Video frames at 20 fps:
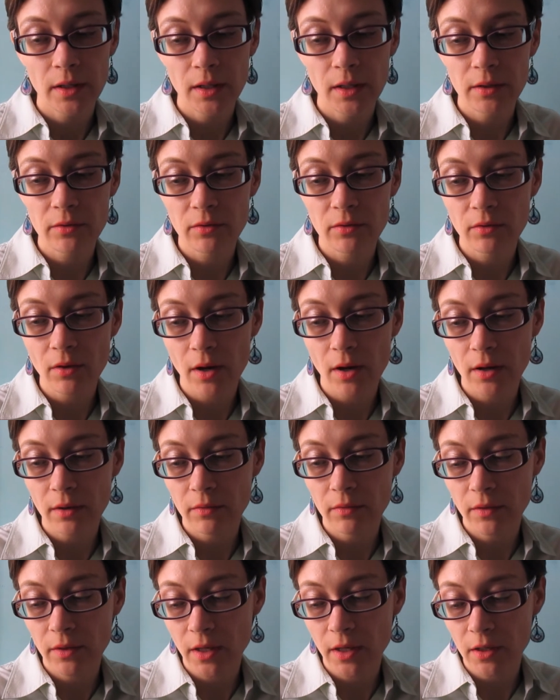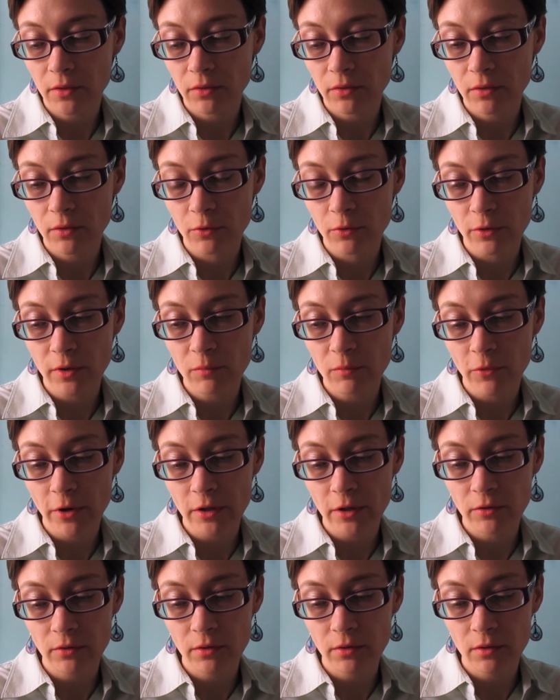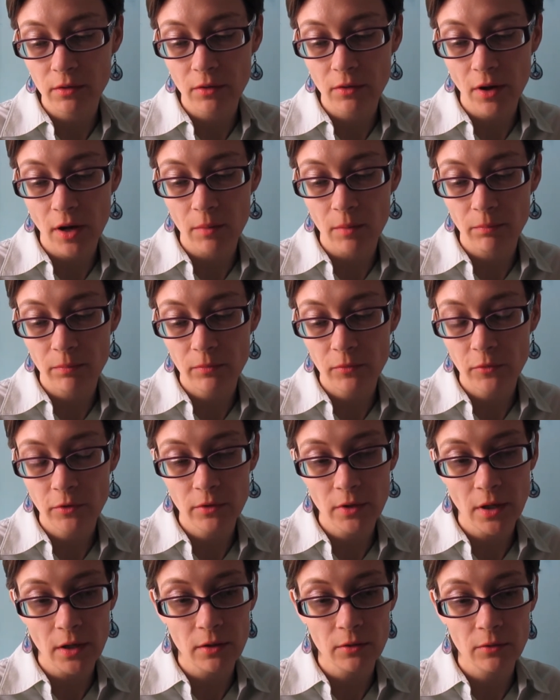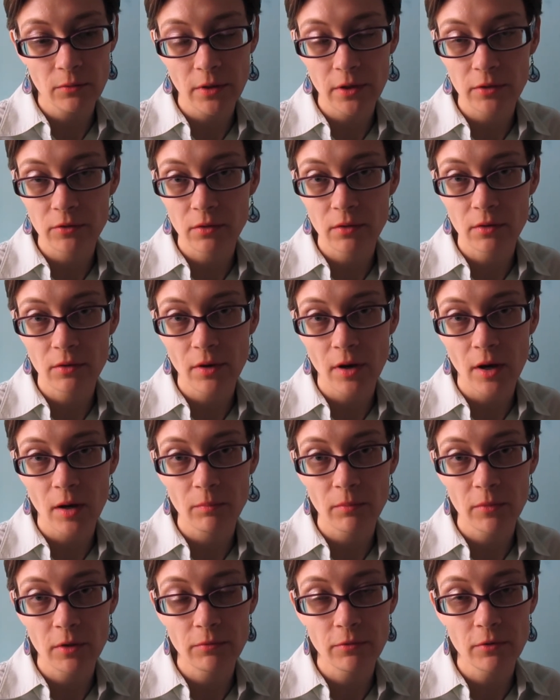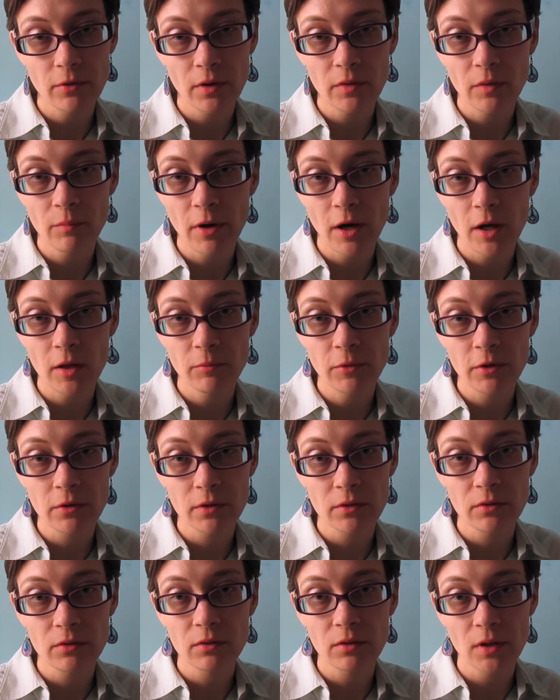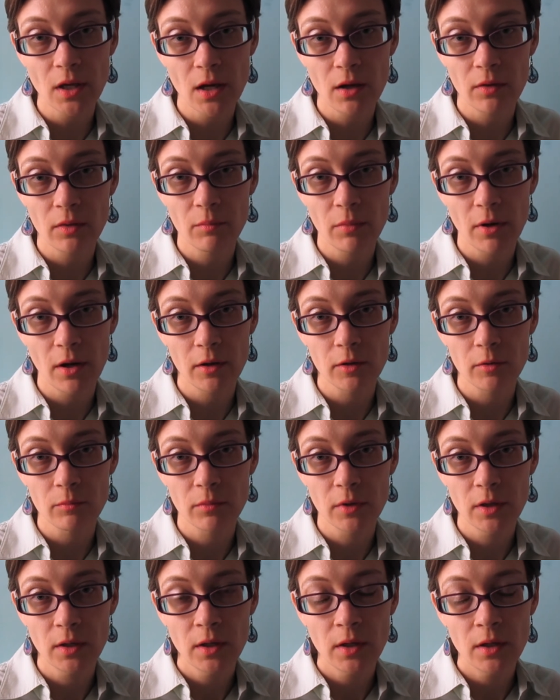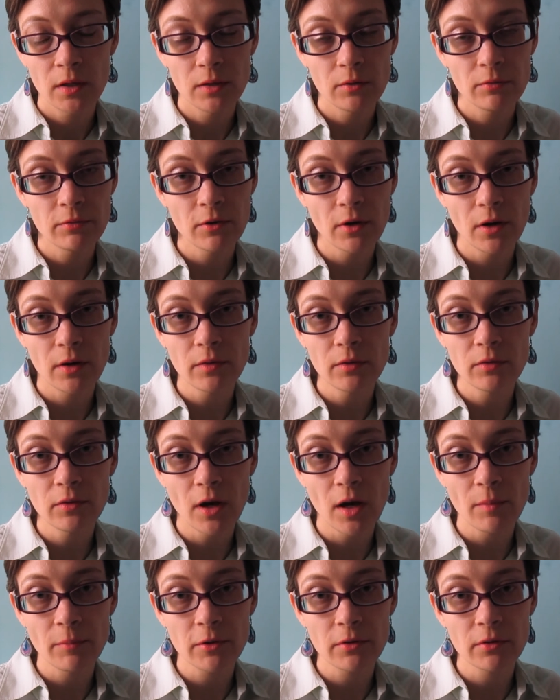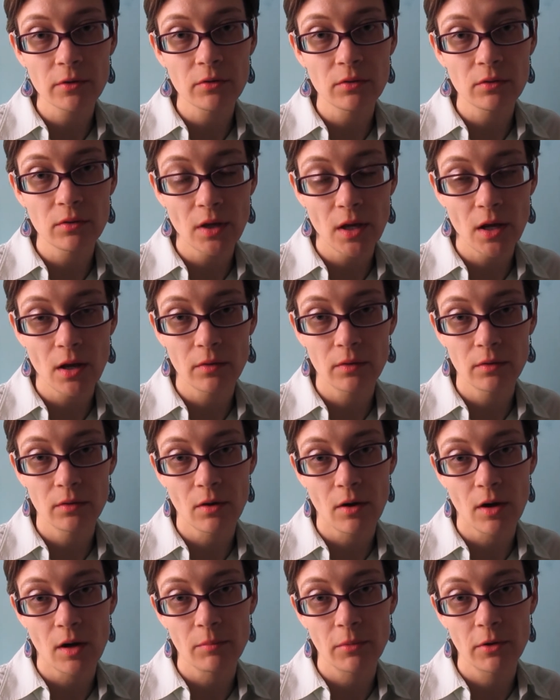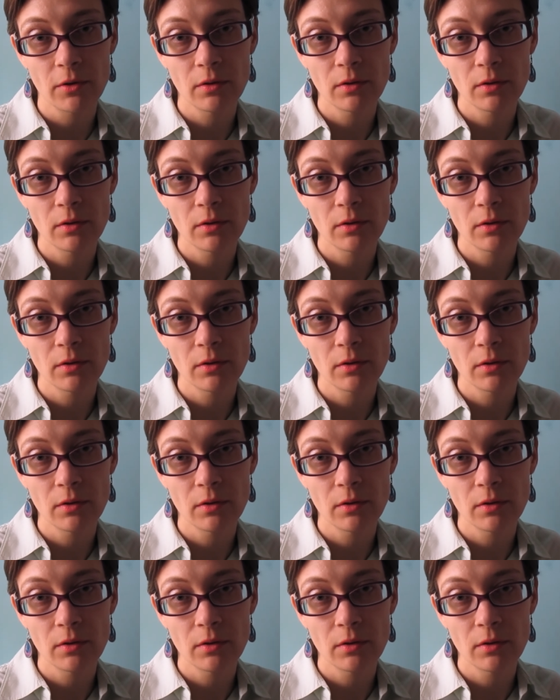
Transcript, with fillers: it's not the case of the cream rising to the top. You're not going to rise to the top. If you're on the bottom, you're going to stay on the bottom. And if you're on the top, you're going to stay on the top.